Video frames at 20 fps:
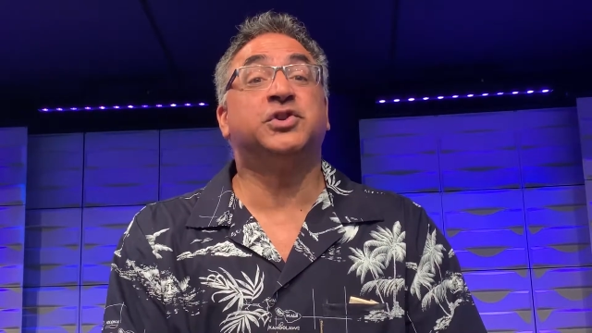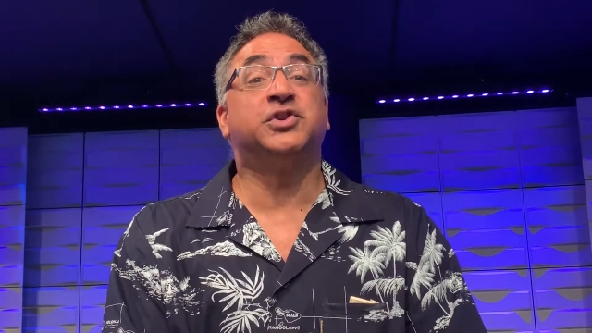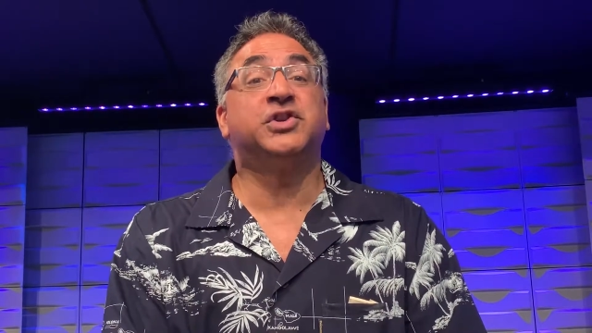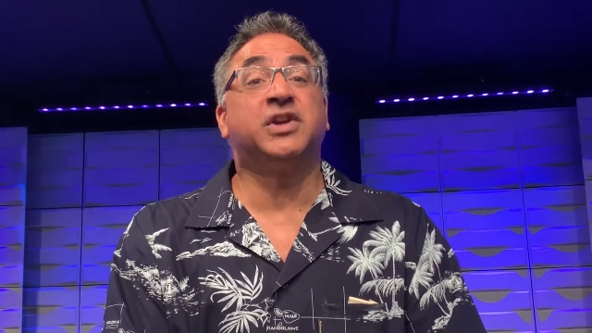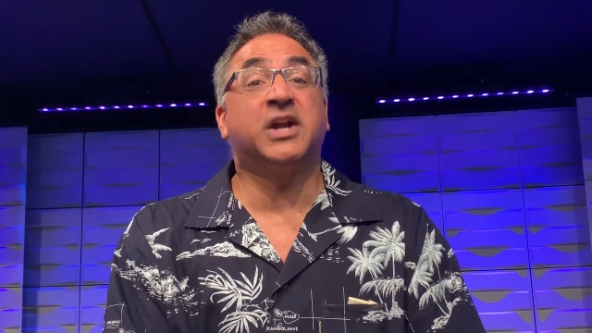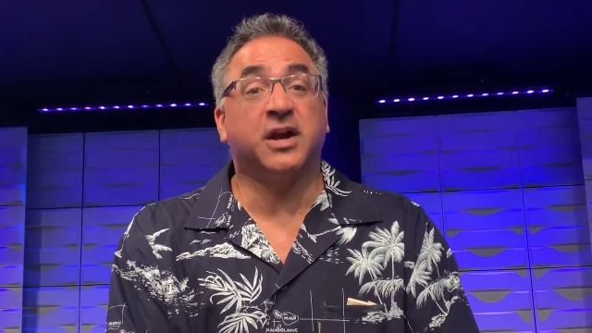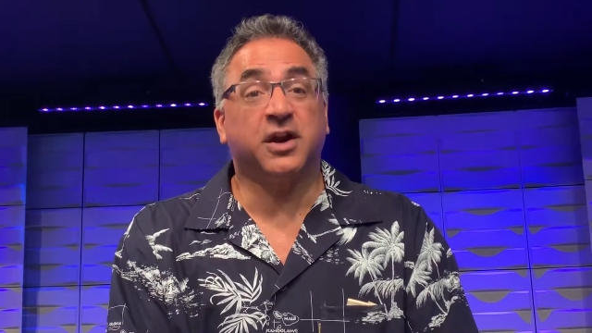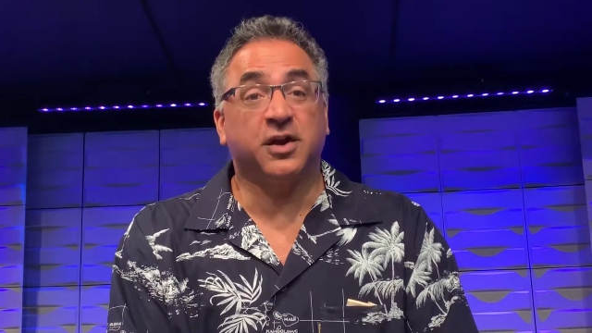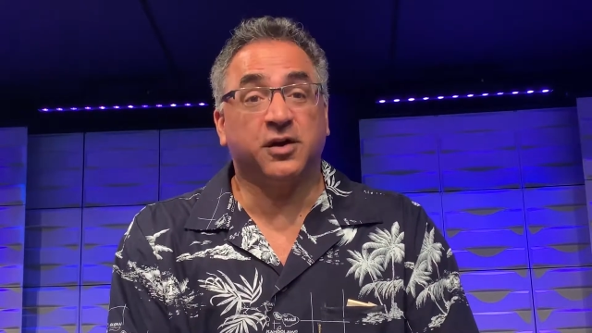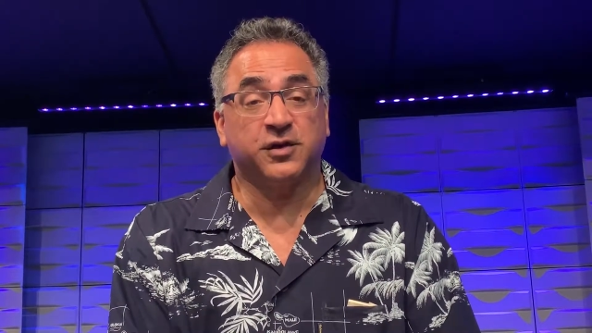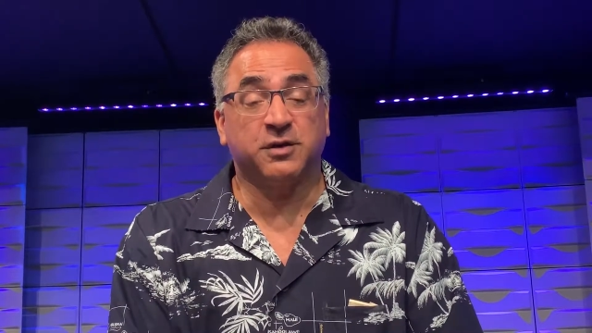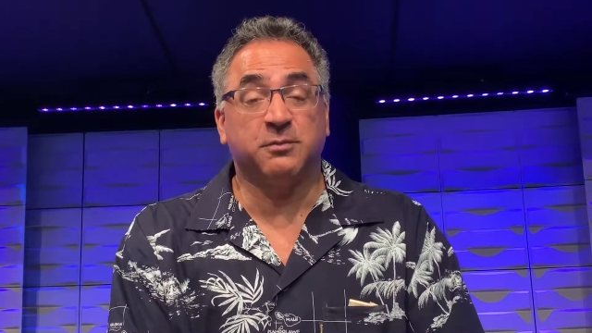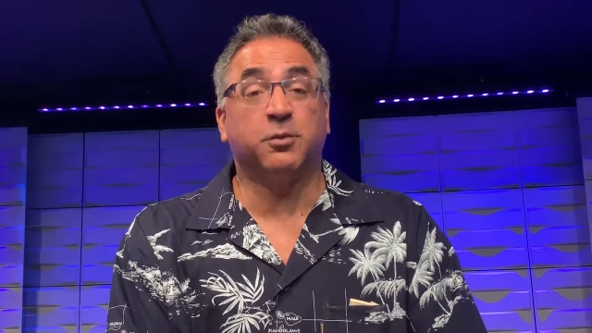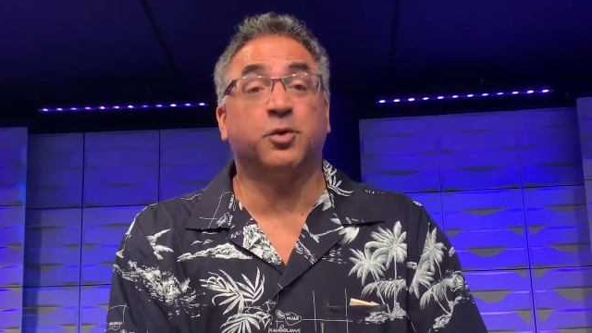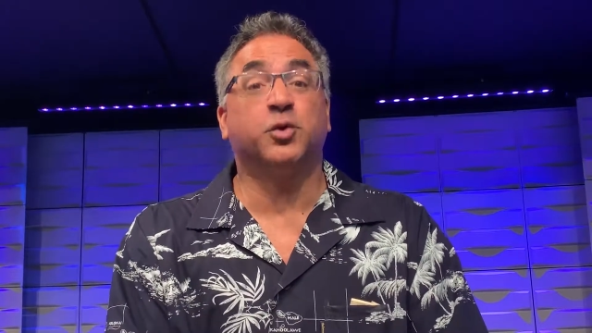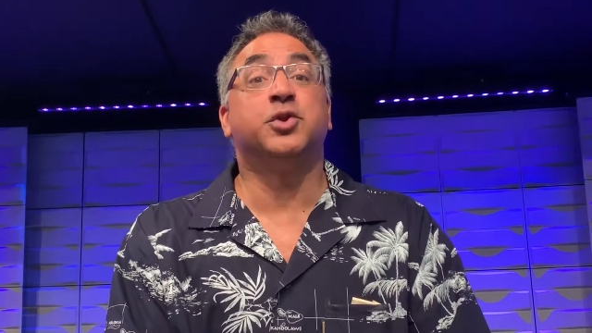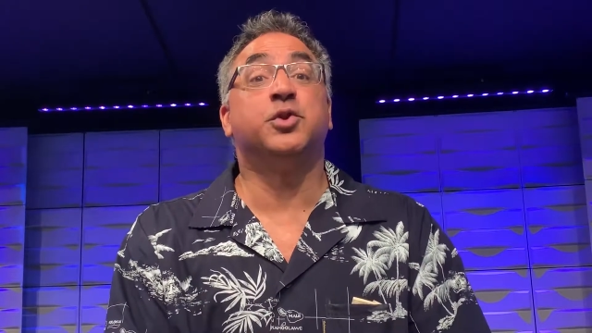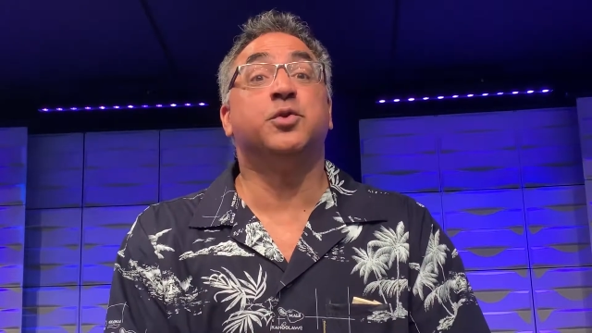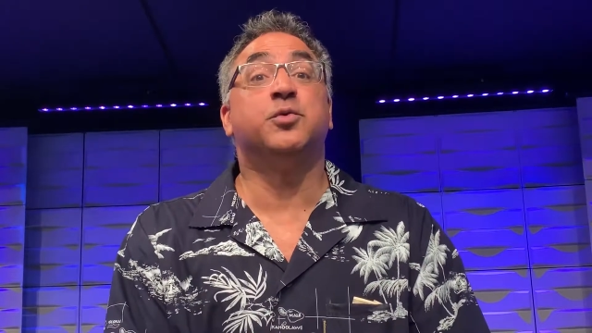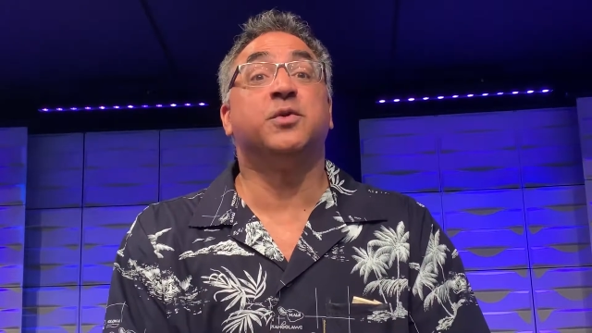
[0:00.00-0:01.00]
share, the
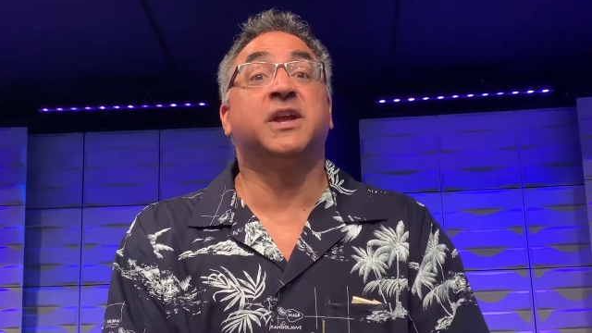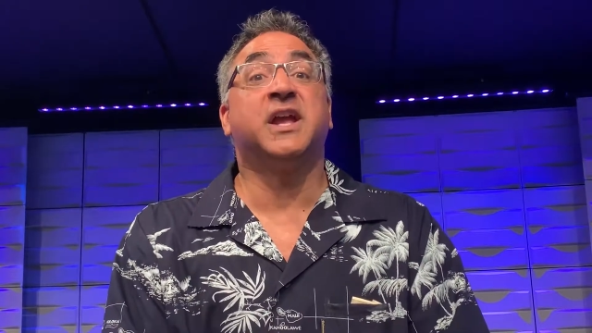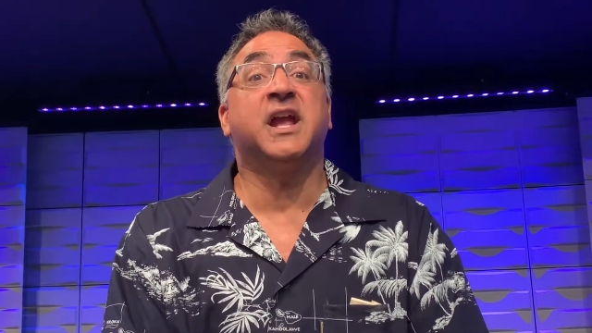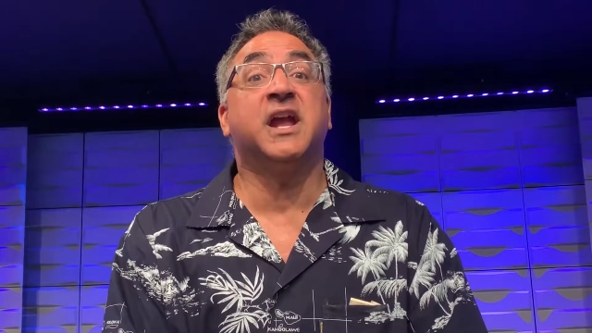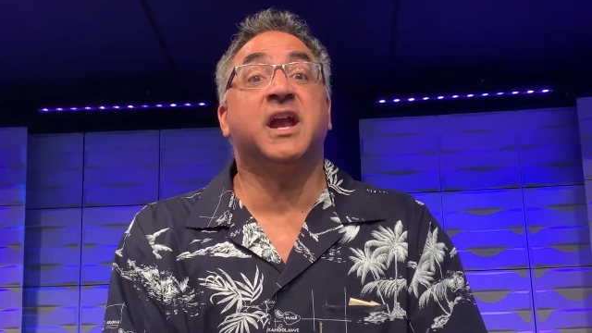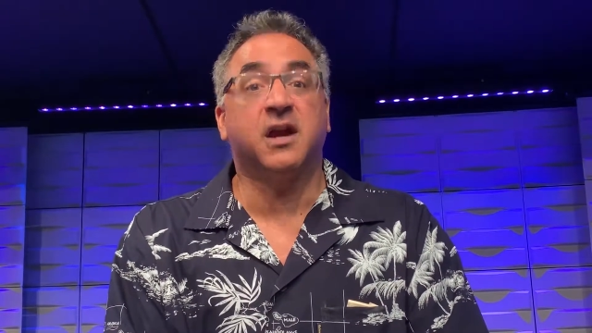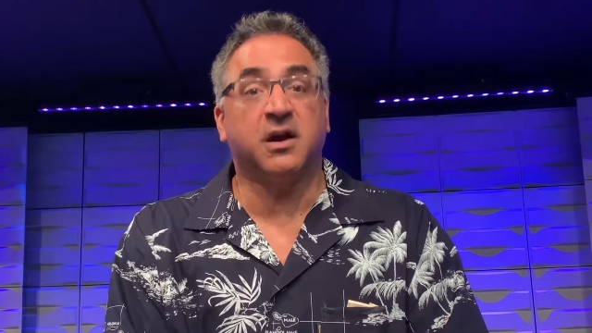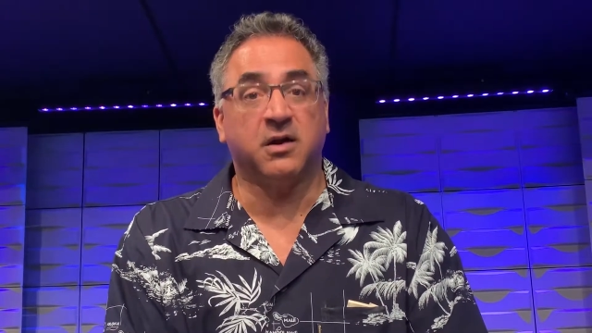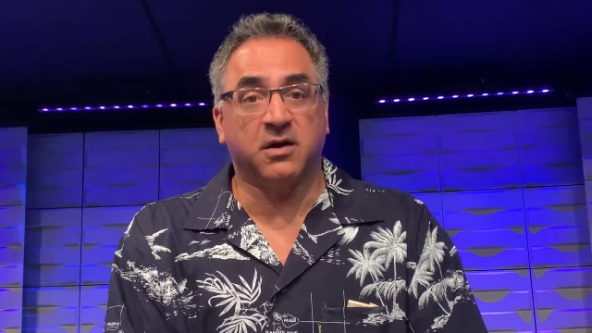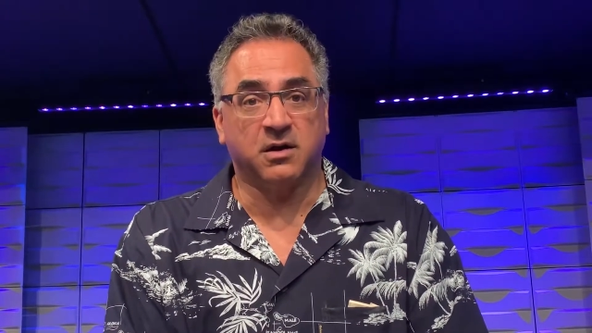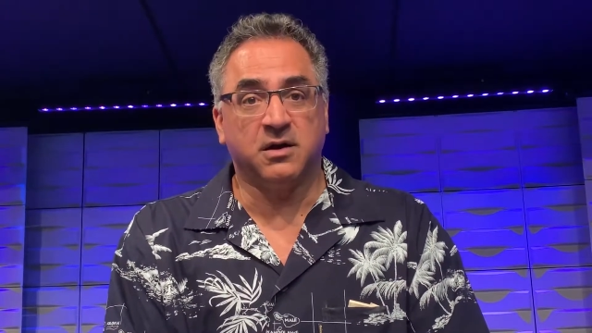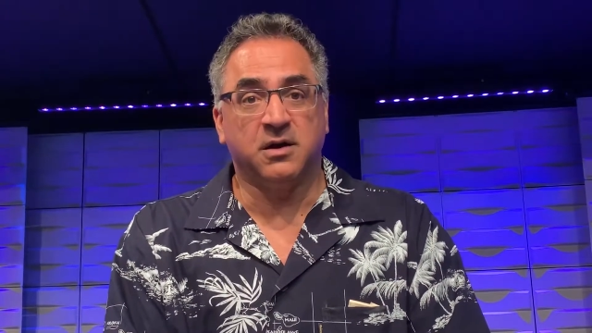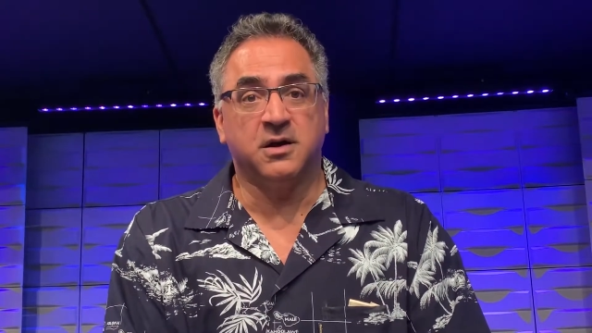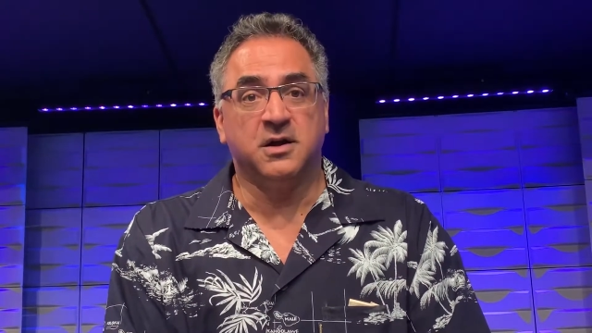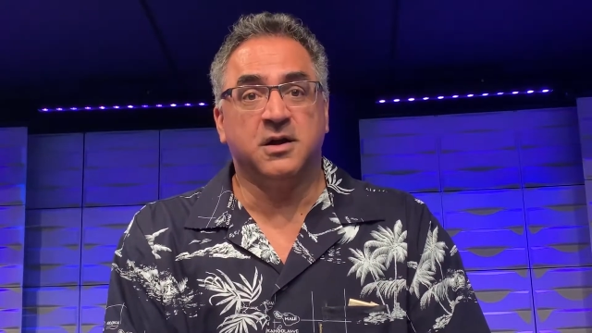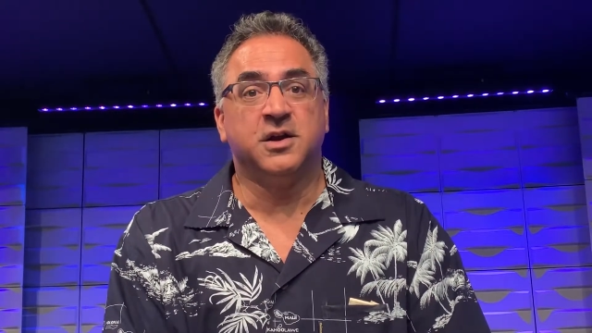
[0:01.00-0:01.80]
more you care,